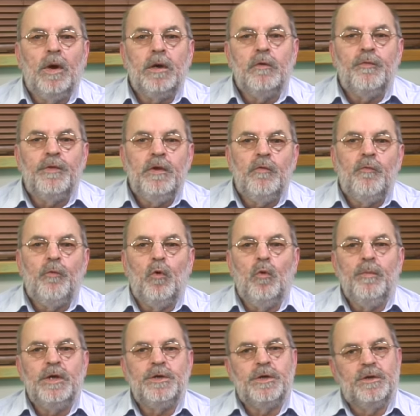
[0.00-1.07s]
one of the
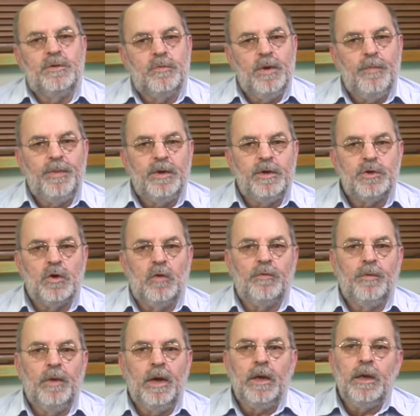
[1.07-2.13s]
aforementioned ripping
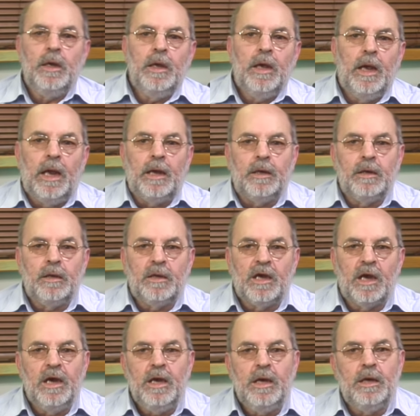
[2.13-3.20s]
software and
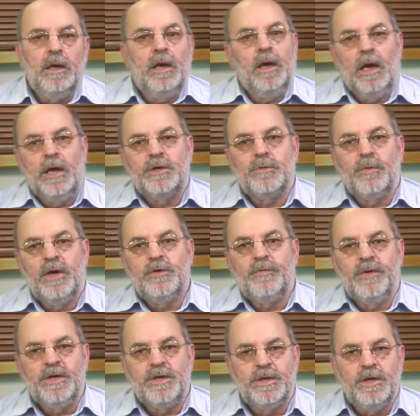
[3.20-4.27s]
clean and
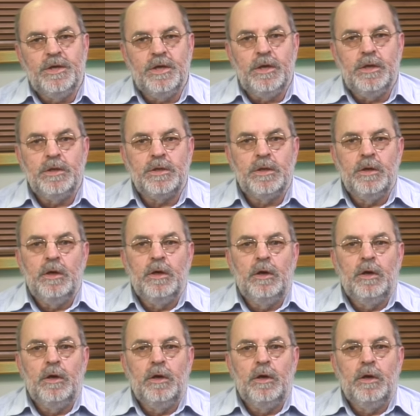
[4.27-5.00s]
scratch-free CDs,